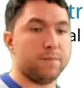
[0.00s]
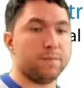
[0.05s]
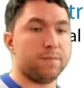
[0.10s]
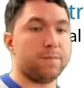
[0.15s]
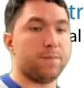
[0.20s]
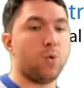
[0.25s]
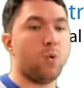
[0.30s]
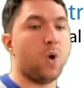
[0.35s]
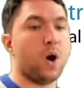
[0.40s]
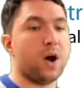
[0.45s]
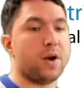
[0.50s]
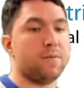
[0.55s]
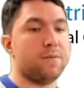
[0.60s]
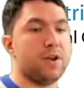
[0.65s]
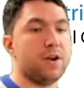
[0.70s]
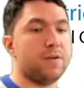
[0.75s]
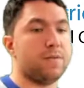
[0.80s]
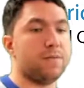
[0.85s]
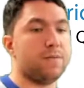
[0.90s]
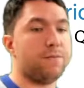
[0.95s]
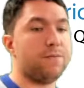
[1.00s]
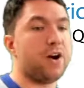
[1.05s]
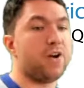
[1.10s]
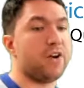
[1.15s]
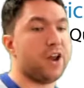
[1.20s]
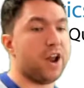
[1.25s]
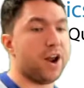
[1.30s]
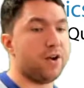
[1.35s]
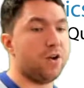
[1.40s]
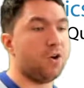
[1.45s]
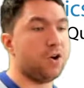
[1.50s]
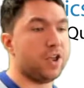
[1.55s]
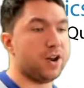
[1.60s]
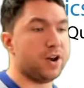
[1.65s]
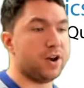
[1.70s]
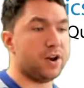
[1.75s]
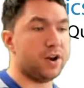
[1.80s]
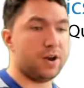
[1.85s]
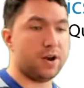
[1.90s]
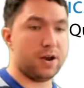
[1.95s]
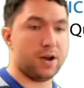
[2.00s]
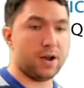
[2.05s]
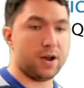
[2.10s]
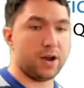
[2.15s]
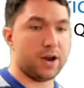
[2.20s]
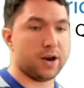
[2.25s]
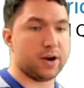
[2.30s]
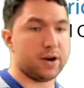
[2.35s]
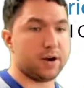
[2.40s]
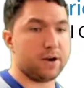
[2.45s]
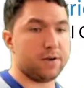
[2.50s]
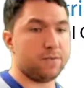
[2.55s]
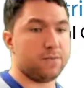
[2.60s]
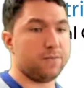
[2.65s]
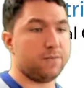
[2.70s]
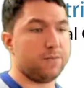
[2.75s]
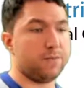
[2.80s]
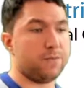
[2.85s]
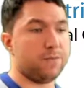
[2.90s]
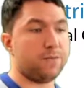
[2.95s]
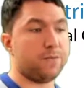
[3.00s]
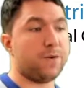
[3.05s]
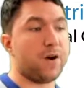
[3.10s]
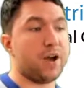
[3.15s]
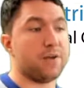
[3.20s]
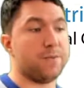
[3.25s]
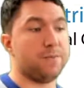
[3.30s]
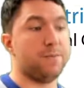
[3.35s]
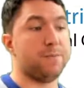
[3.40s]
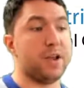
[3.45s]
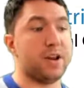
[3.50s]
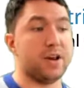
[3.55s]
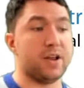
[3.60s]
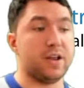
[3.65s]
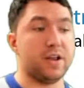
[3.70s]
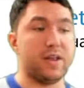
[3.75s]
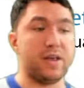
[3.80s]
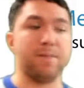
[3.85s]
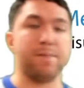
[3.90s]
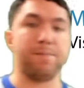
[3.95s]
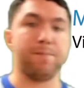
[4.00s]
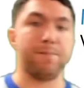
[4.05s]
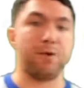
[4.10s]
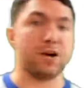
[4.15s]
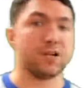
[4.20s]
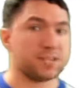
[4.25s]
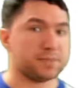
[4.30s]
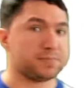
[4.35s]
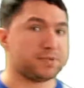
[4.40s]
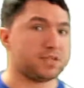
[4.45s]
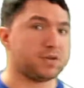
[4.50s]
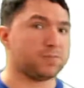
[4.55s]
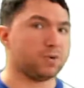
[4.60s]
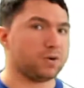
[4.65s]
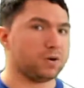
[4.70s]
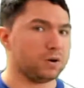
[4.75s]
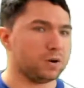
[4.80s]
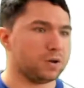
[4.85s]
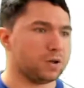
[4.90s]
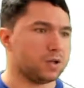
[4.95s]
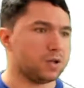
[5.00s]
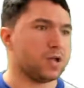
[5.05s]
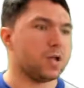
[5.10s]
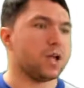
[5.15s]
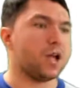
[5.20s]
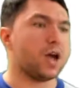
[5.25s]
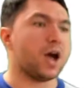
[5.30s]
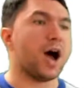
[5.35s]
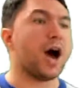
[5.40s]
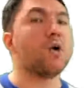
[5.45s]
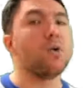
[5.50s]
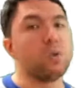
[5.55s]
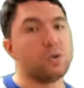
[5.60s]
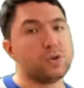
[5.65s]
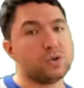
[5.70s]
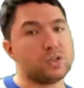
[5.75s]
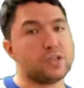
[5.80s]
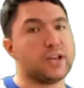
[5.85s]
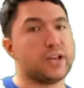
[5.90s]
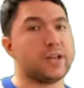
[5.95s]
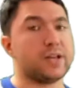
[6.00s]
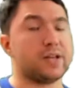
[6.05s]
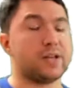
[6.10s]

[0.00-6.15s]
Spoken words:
1 being very annoying and 5 being imperceptible, how good the